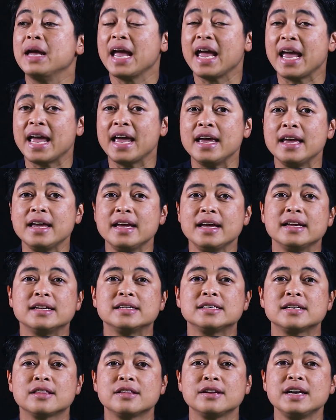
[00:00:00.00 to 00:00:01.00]
A
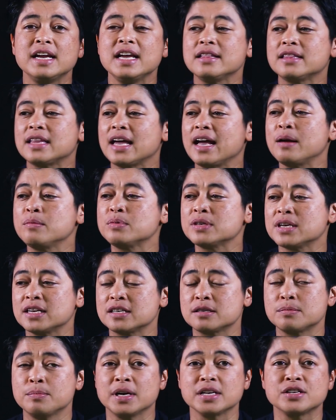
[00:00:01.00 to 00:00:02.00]
is 3 times
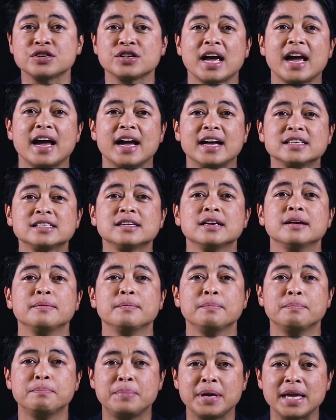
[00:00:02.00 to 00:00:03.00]
as much as
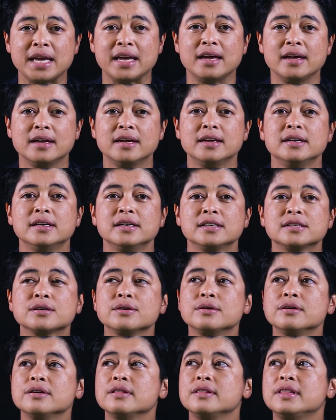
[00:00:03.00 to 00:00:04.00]
B.
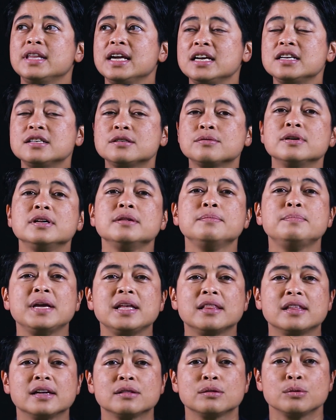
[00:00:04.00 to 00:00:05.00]
So this will
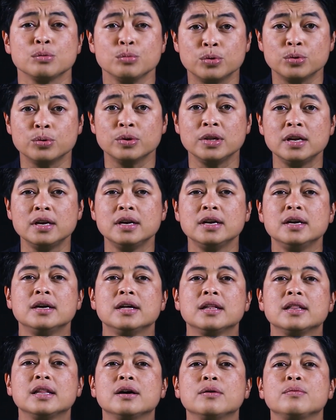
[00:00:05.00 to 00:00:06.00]
be the tool
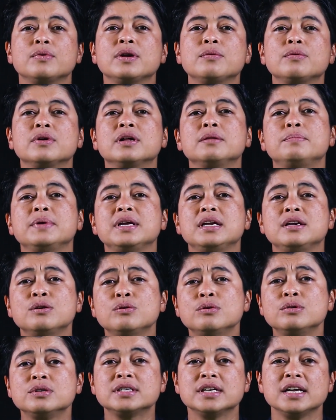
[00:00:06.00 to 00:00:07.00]
that we will be
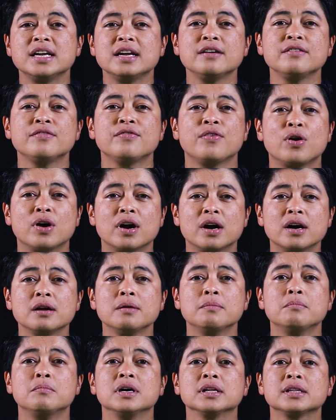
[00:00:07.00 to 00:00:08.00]
using
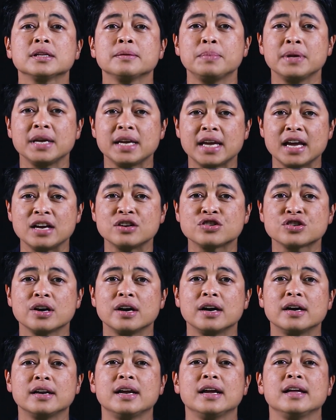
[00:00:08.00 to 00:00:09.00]
for
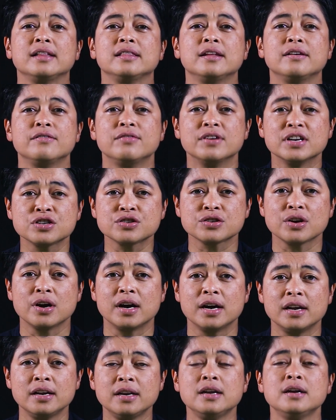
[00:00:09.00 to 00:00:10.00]
multiplication and
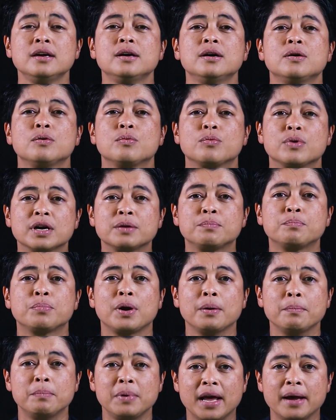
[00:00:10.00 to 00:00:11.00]
division word
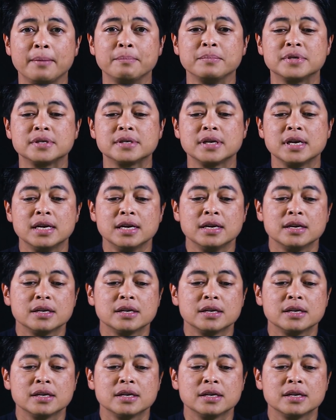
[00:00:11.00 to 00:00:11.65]
problems.